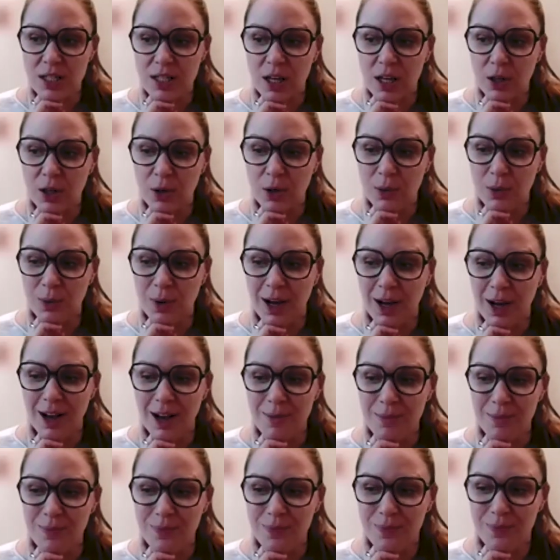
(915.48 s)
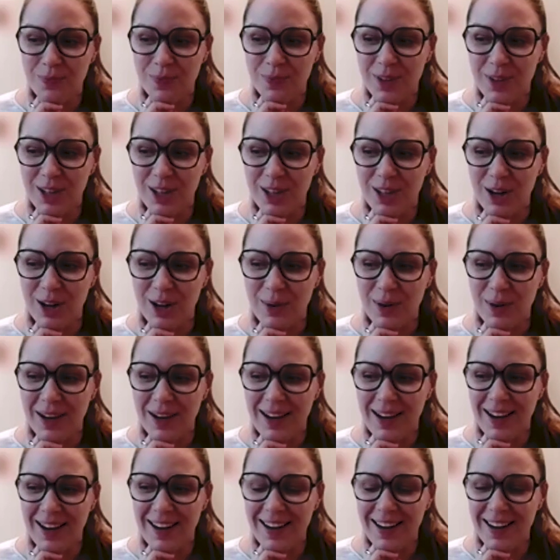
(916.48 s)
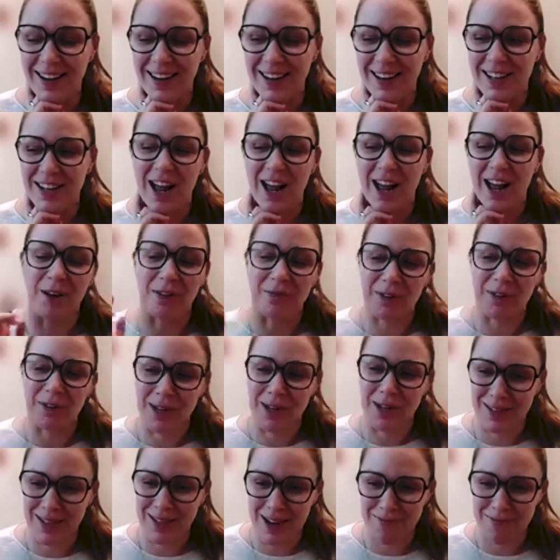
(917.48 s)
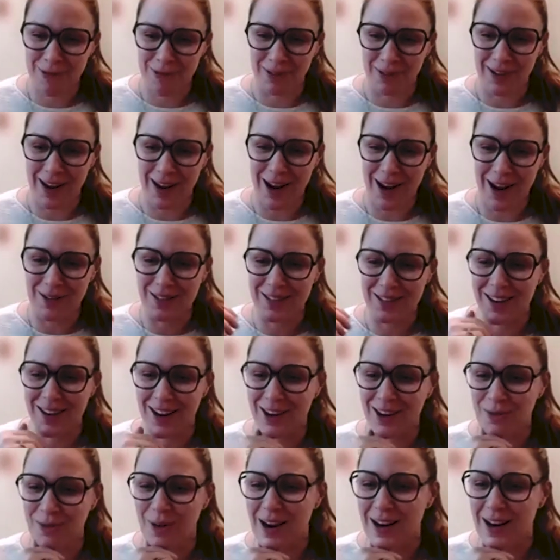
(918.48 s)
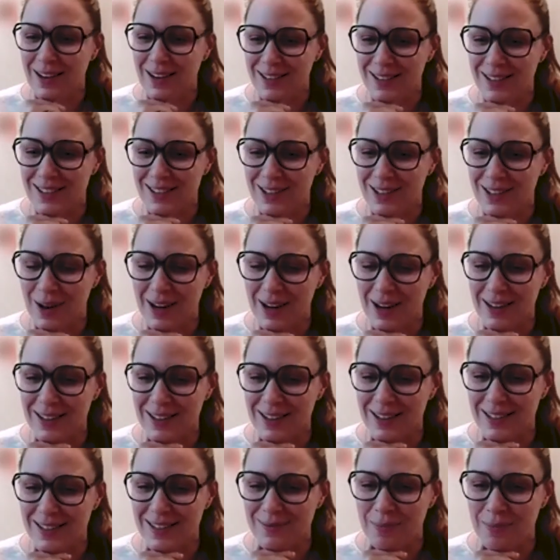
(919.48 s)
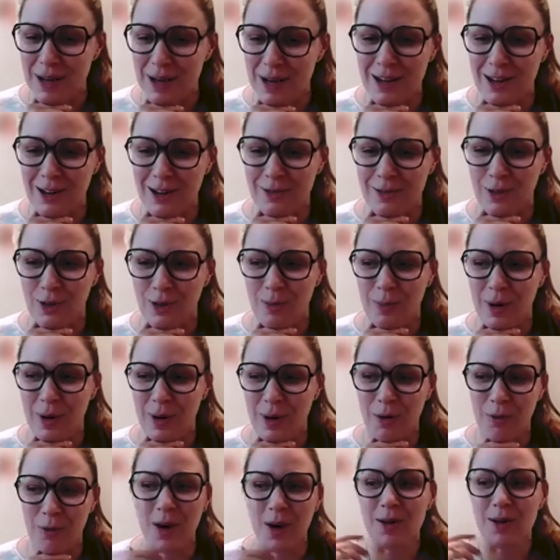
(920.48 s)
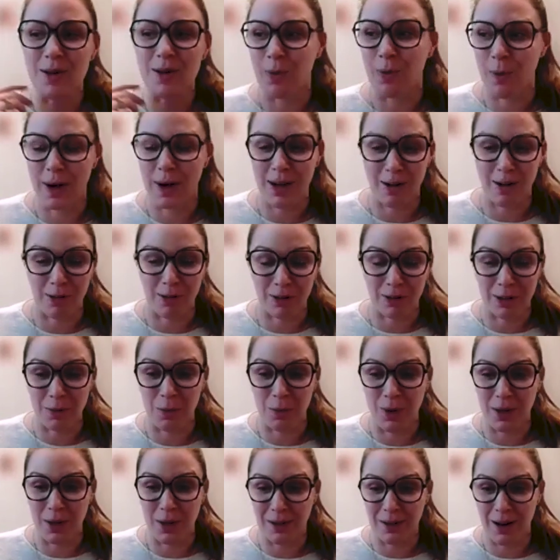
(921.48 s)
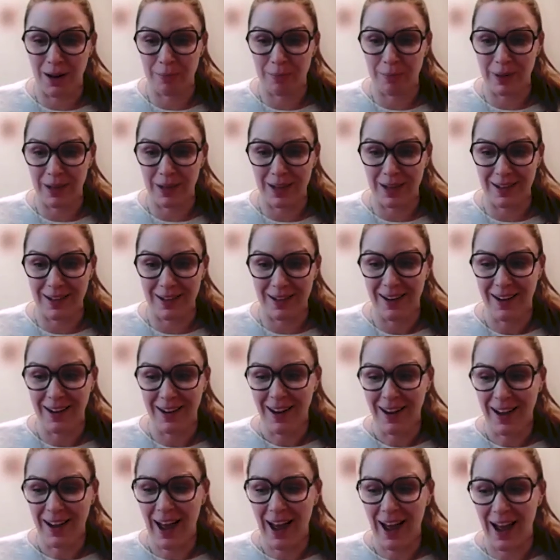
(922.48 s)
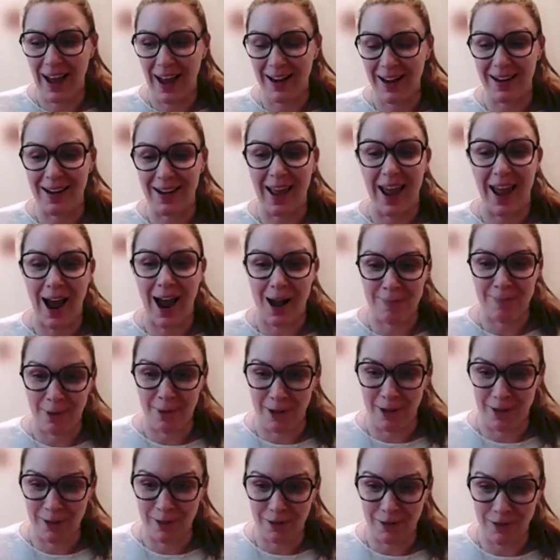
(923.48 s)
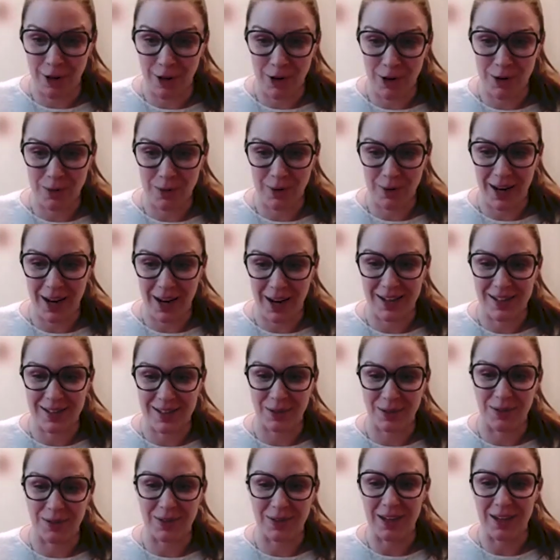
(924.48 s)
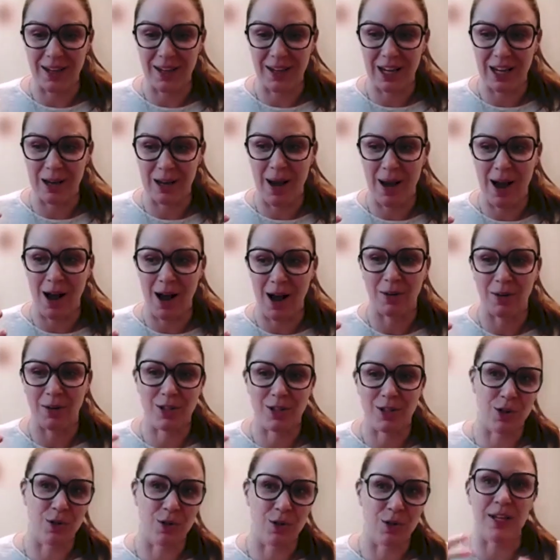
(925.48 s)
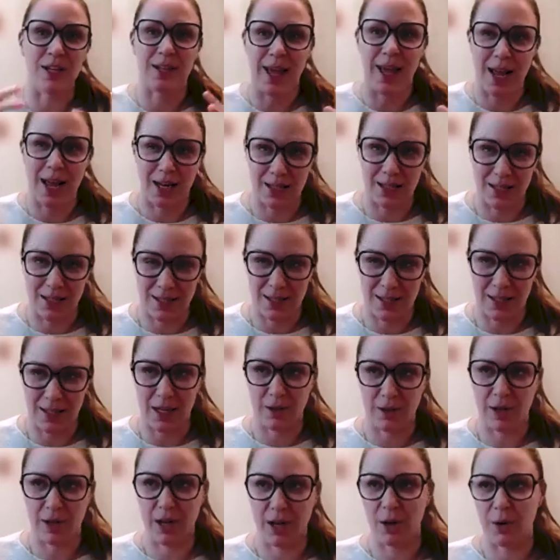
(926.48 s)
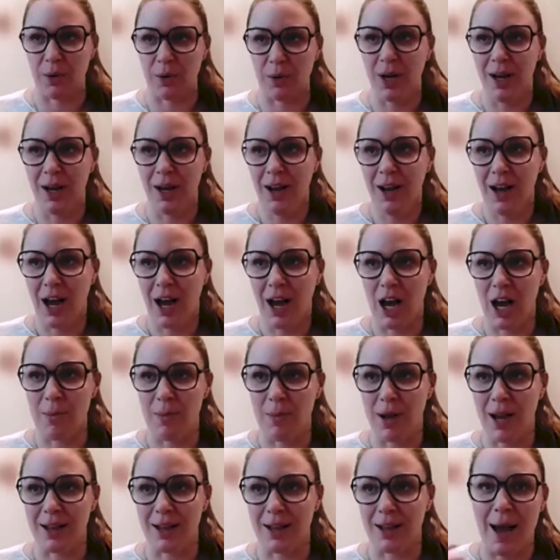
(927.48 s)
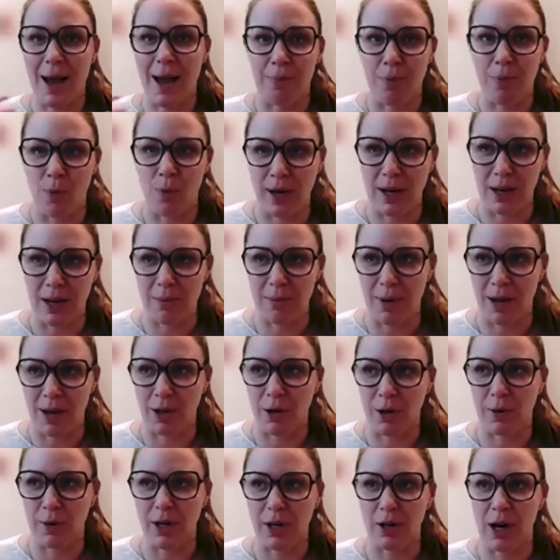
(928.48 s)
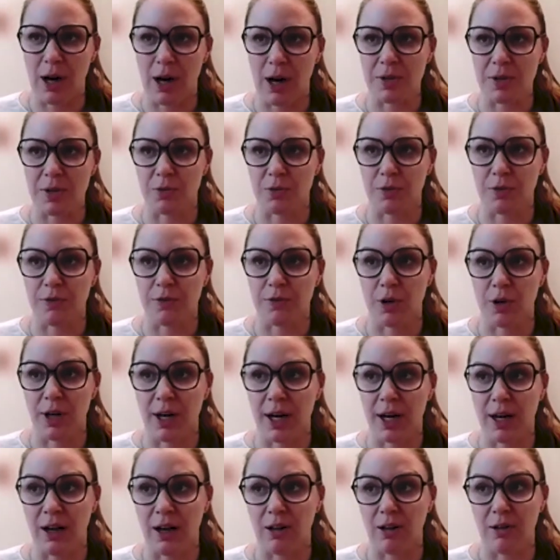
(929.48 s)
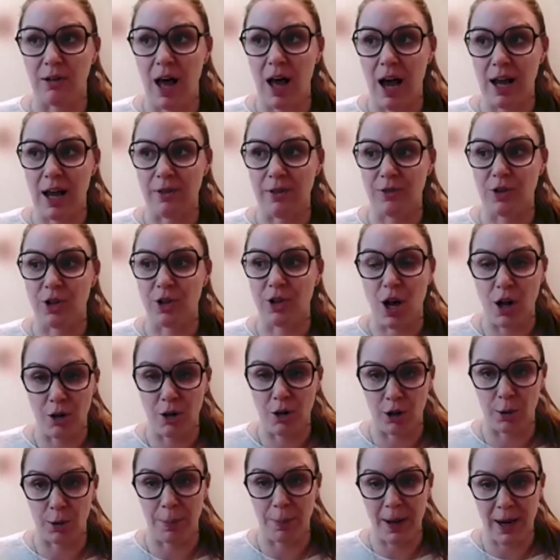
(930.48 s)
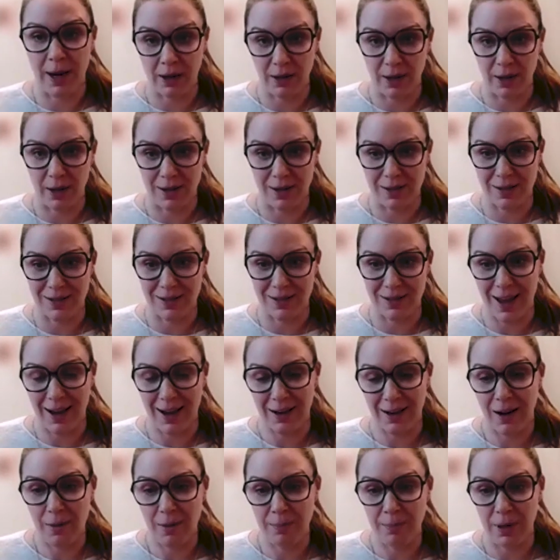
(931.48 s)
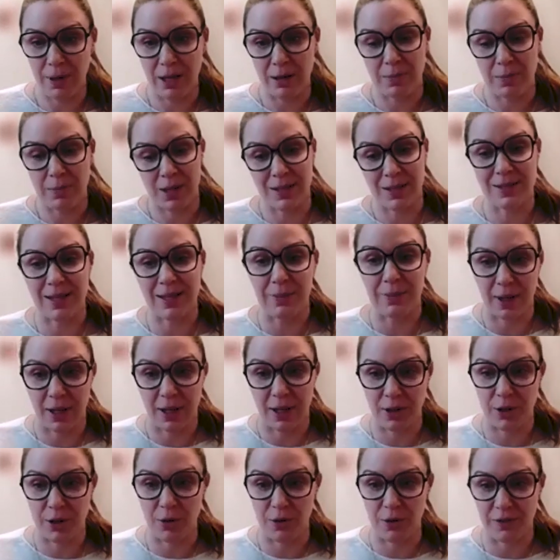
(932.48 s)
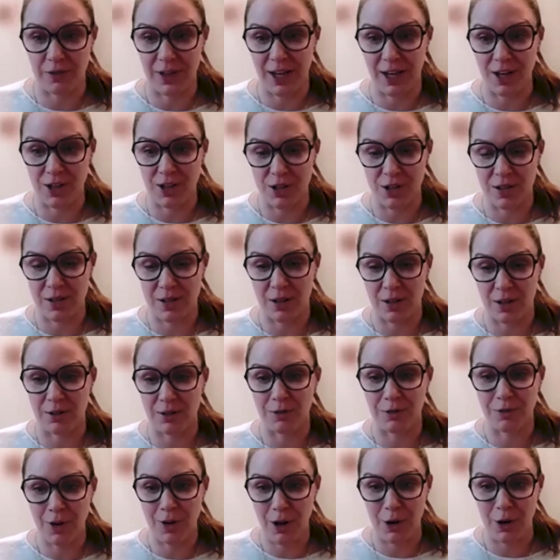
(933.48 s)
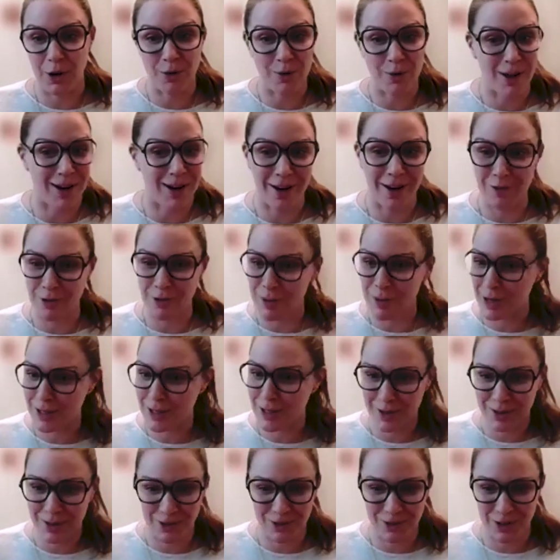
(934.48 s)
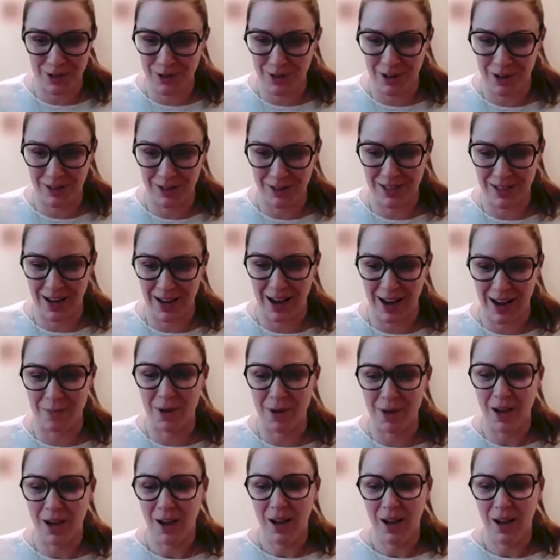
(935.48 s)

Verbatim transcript: So um, you know, eh, I'll give an example now. It's not quite as quite as meaningful, but at one point, only one company had an app on the phone, and so right. thinking about using that as a scenario, um, at that point in my career, I was referring a lot of younger parents to that company because they would get notifications on their phone and yeah. everybody's on their phone all the time.